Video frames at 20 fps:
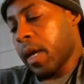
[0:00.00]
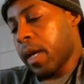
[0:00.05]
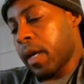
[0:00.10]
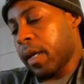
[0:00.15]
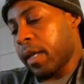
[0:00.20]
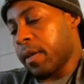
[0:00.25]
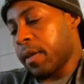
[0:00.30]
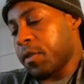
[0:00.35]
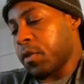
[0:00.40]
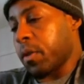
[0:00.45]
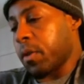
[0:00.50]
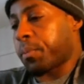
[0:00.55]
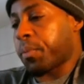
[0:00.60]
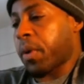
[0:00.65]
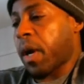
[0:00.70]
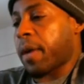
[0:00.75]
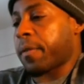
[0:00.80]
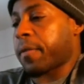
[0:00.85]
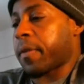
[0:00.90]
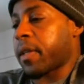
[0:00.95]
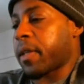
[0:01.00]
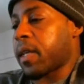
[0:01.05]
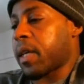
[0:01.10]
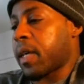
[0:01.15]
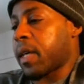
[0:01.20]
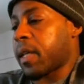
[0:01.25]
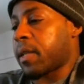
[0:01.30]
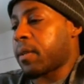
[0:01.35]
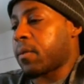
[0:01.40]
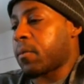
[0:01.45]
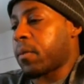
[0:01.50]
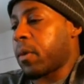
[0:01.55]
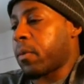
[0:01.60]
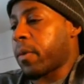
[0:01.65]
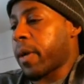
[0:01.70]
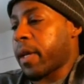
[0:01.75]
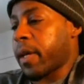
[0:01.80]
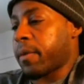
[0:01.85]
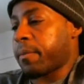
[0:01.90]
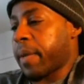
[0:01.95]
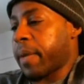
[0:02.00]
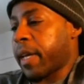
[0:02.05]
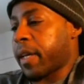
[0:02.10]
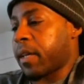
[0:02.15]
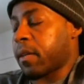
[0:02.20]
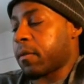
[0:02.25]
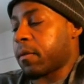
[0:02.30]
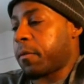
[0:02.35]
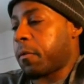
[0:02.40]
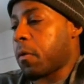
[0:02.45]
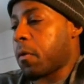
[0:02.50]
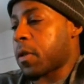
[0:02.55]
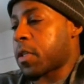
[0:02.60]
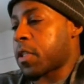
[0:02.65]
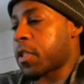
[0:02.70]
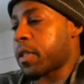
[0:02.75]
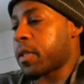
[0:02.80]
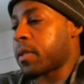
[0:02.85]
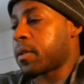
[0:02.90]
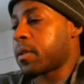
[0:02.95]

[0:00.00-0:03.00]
it gives you a profit in one way of making a fortune.